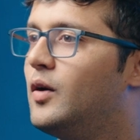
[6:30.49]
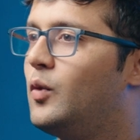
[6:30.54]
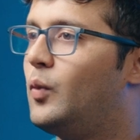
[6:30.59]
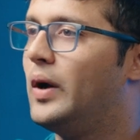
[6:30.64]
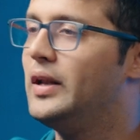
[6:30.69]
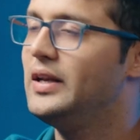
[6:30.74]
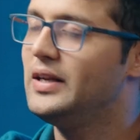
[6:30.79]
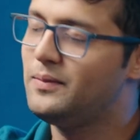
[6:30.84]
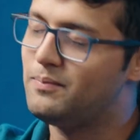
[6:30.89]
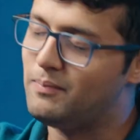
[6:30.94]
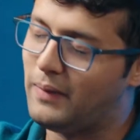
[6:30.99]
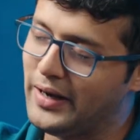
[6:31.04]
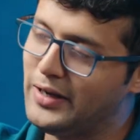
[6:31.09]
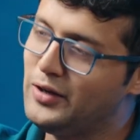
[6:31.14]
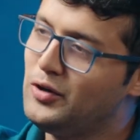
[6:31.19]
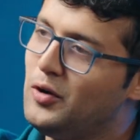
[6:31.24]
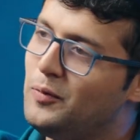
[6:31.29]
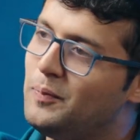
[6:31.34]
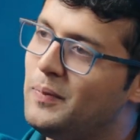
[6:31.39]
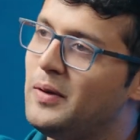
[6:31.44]
While it
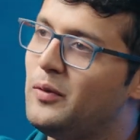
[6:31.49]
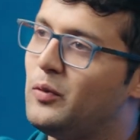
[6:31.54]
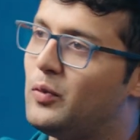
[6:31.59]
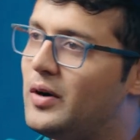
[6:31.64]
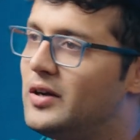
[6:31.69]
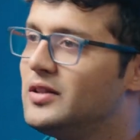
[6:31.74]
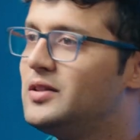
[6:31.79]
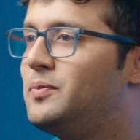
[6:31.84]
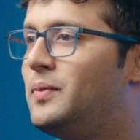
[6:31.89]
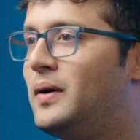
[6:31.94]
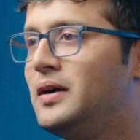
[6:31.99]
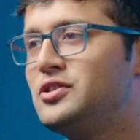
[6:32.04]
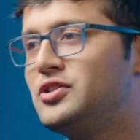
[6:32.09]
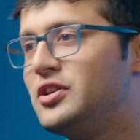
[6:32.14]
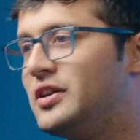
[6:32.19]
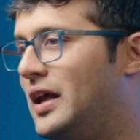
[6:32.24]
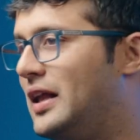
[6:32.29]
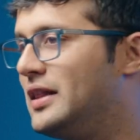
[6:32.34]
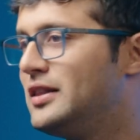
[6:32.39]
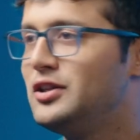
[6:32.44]
might not be worth much
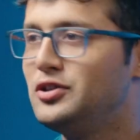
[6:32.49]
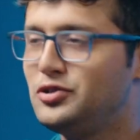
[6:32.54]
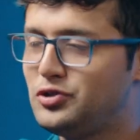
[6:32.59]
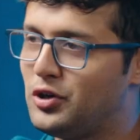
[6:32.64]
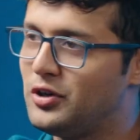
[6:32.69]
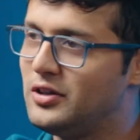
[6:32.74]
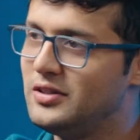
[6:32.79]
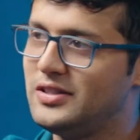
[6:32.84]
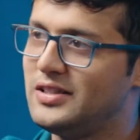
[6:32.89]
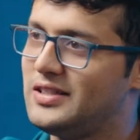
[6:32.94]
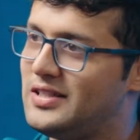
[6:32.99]
in health insurance,